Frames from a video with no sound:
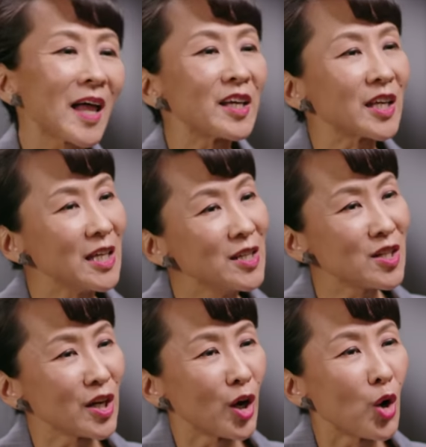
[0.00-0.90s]
like
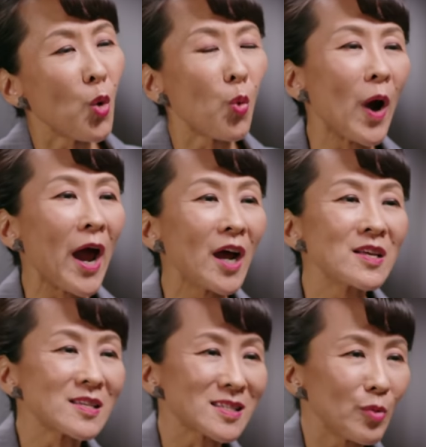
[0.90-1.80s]
india
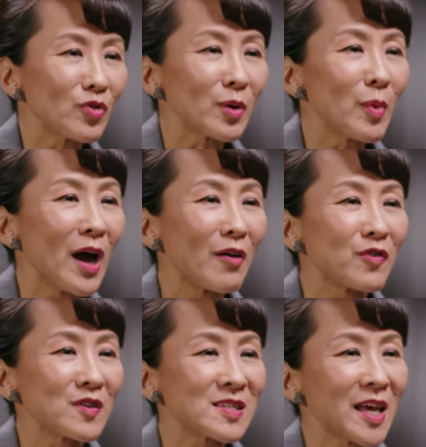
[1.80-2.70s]
where some of them
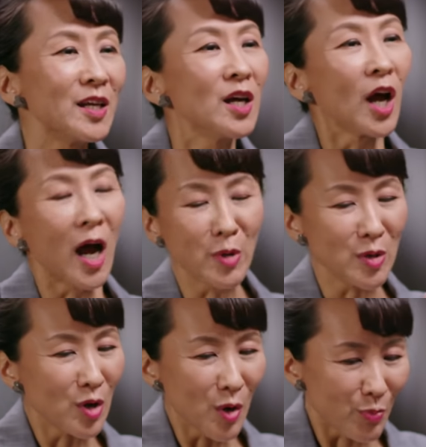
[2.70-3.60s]
have said i
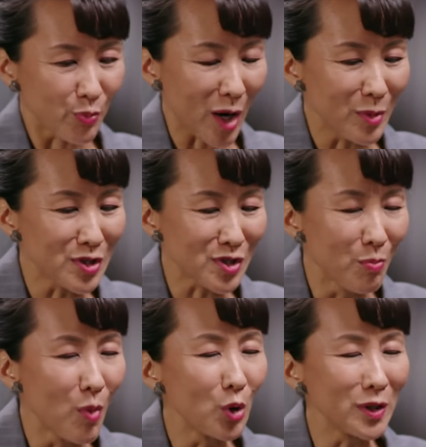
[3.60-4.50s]
mean Prime Minister
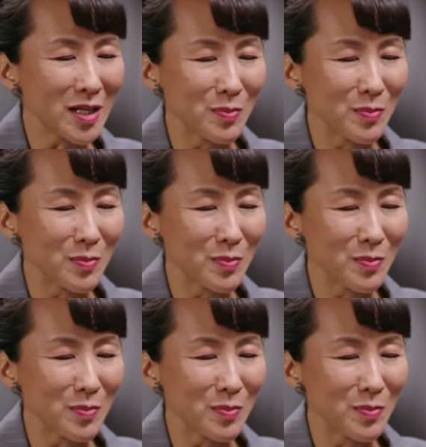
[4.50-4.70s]
Modi